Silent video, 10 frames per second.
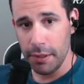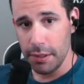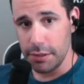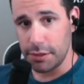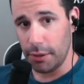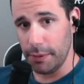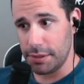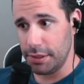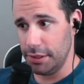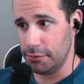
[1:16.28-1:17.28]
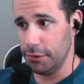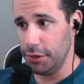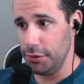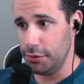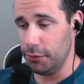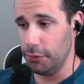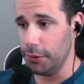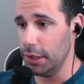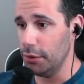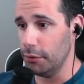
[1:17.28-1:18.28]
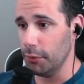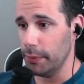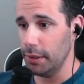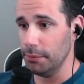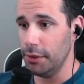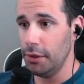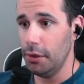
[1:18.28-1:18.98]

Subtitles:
so it's really useful if you're getting overwhelmed.